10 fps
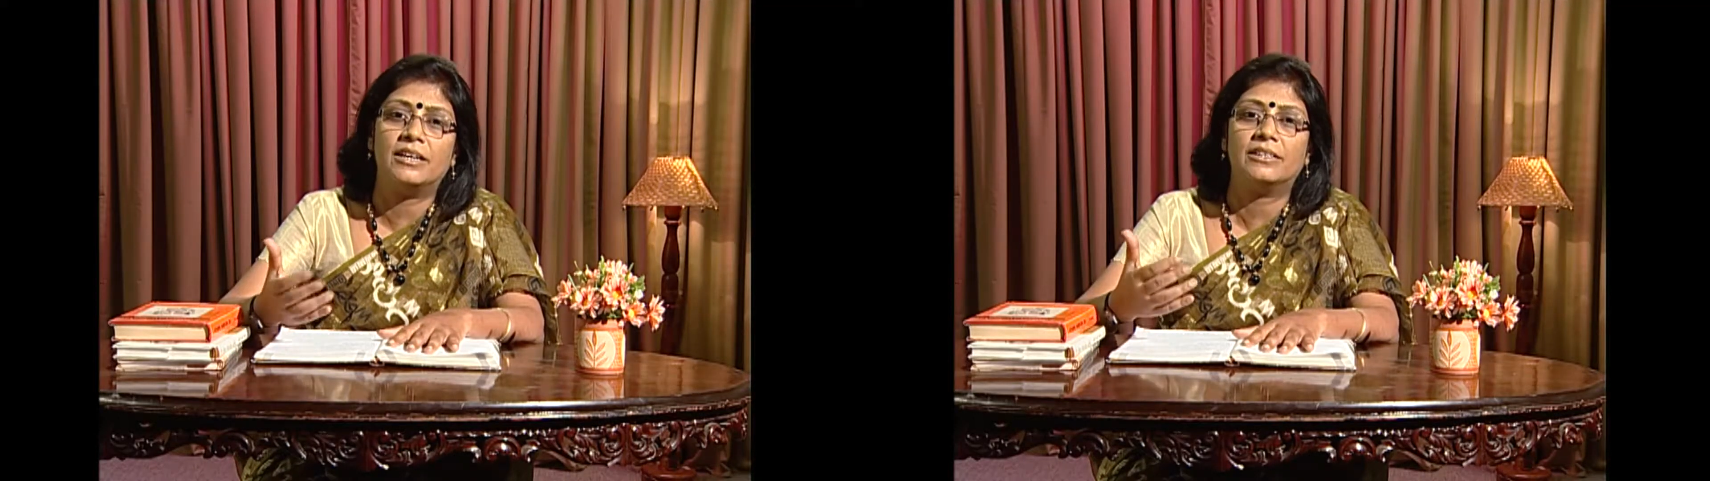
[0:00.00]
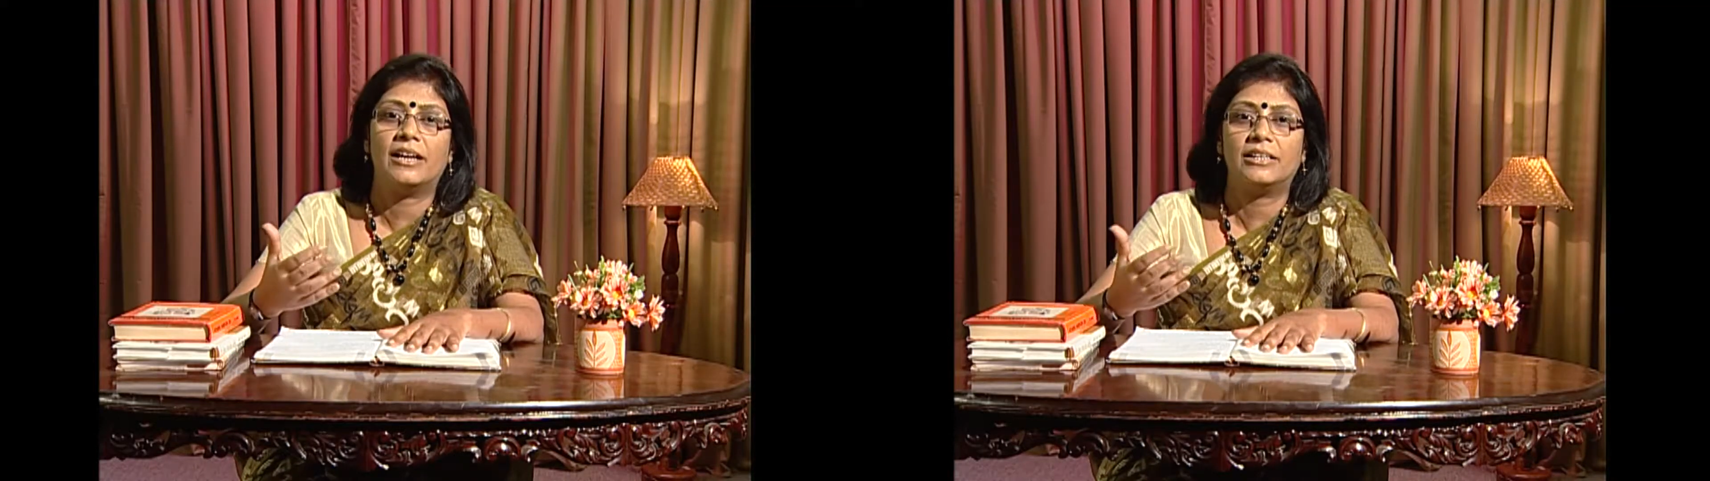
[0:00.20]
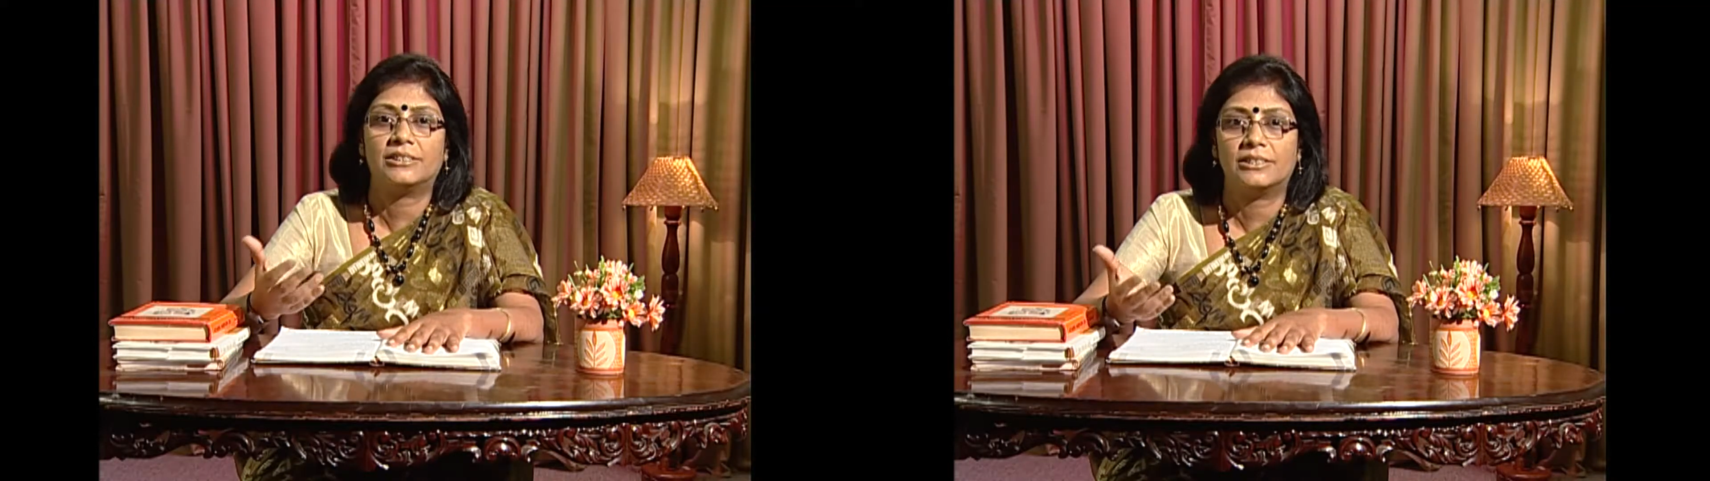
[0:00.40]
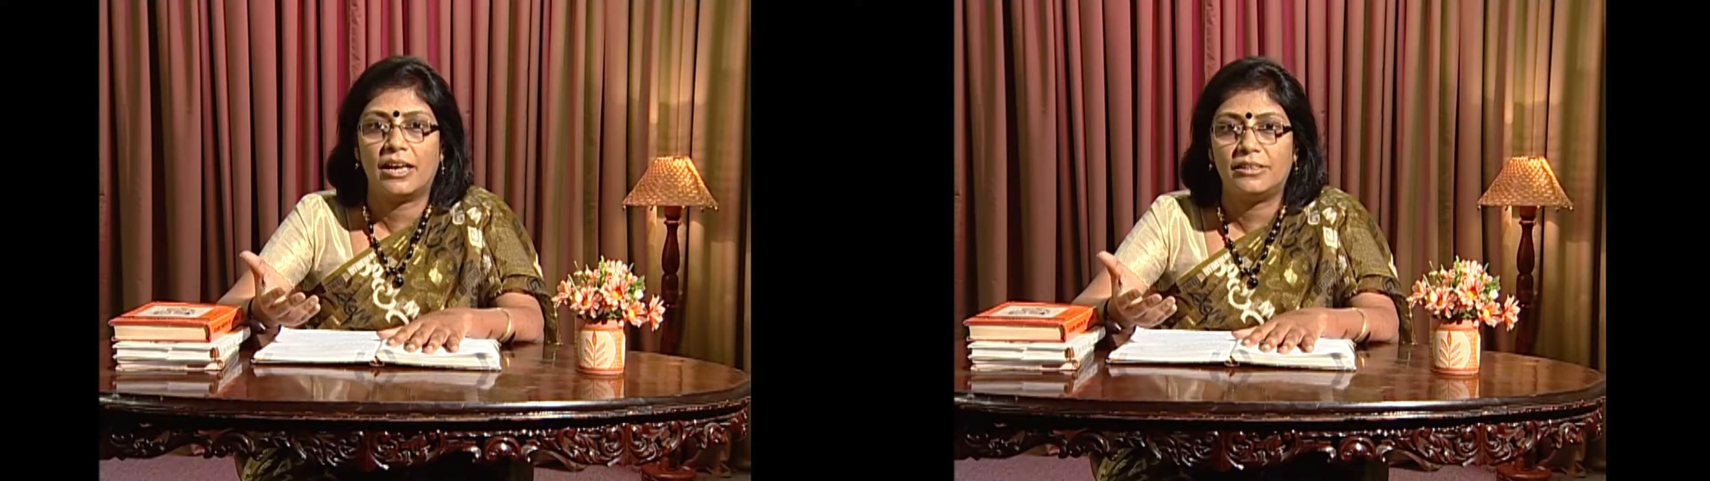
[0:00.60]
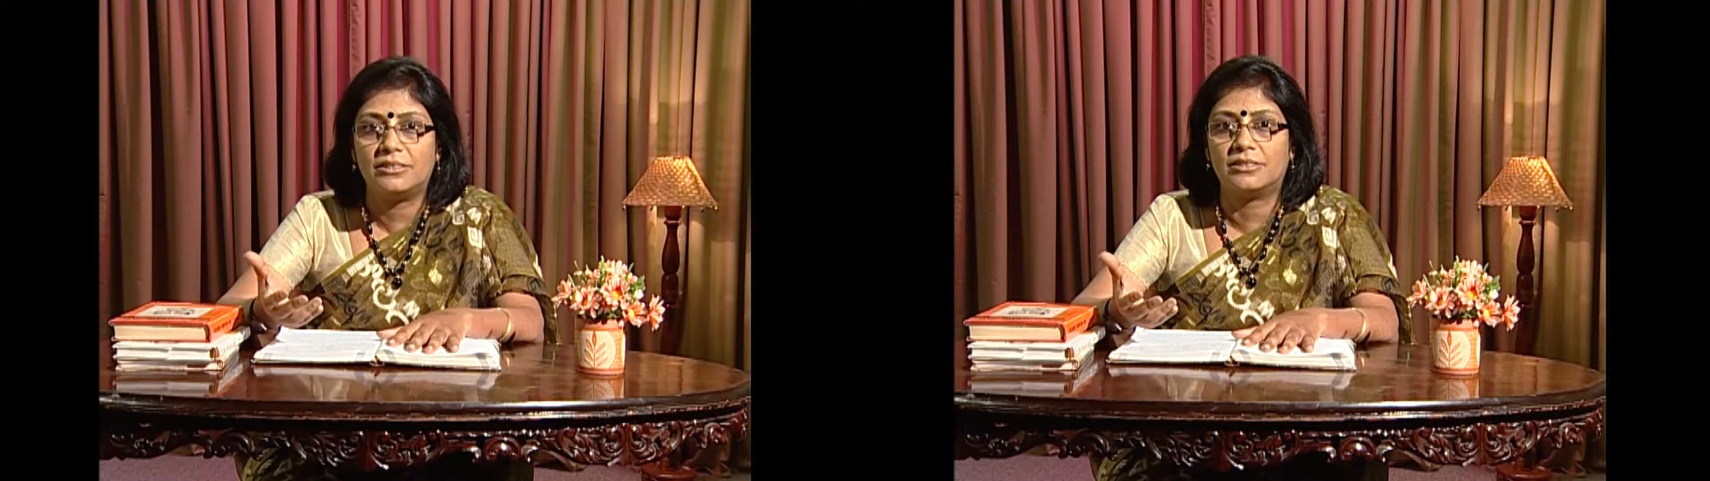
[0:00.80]
a
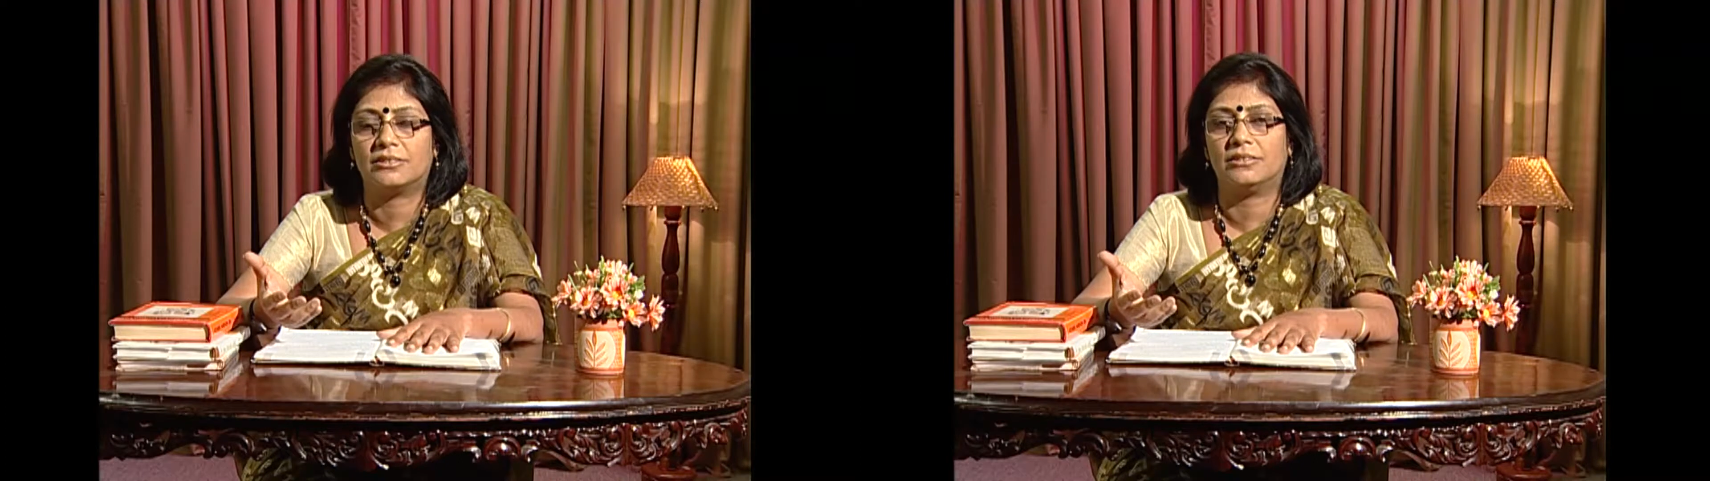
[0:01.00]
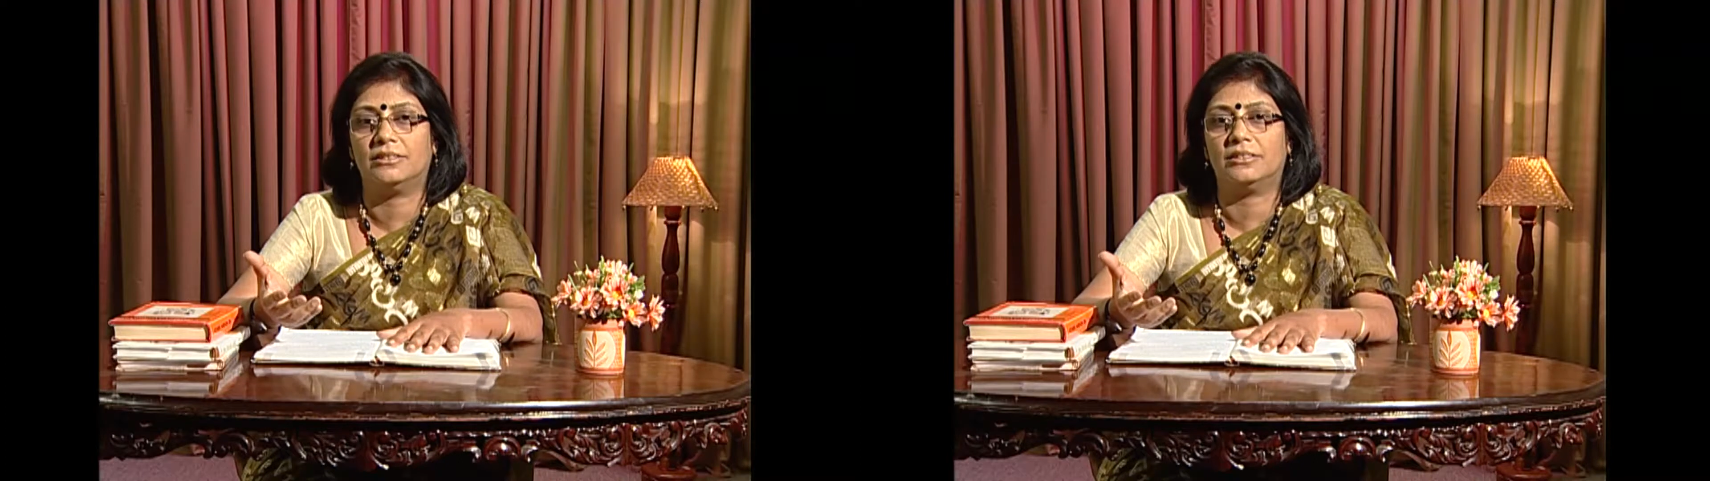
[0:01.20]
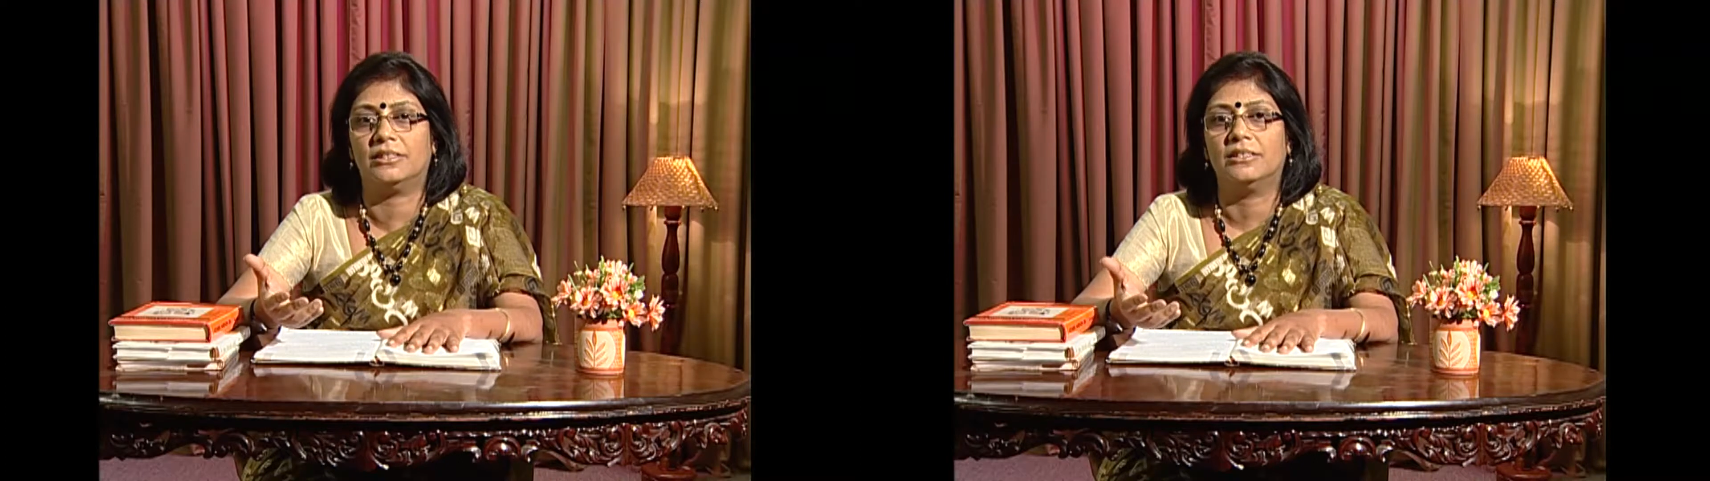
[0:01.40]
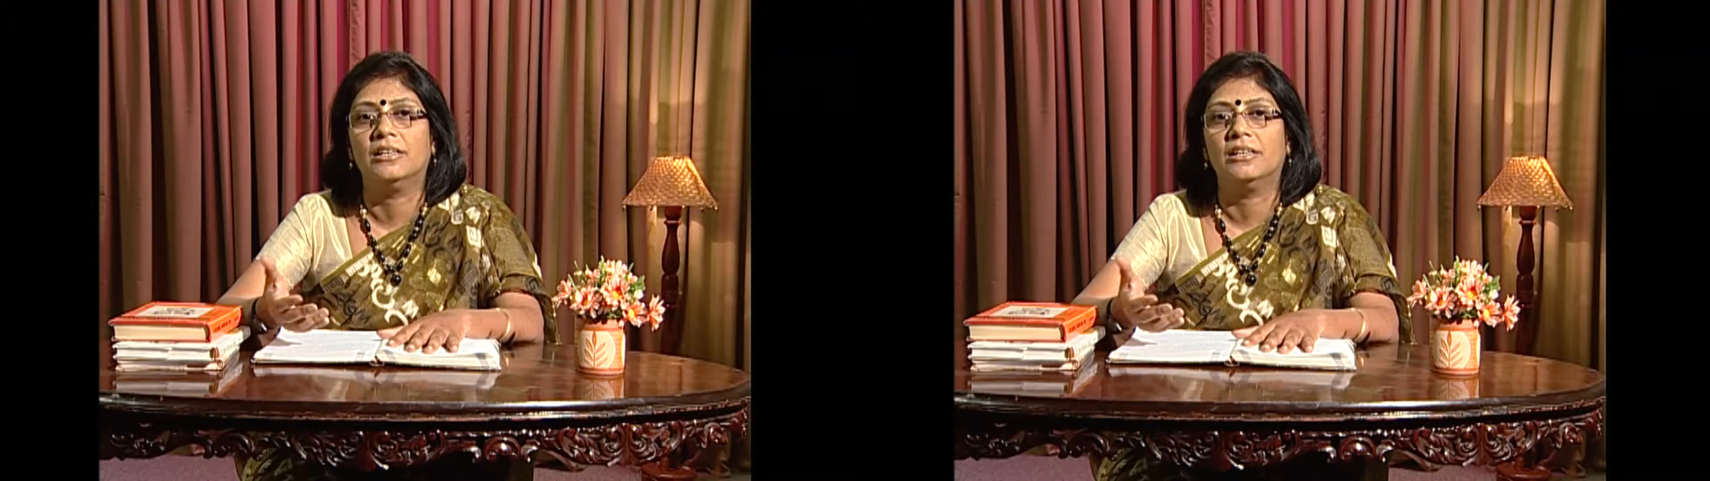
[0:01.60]
nationalist leader,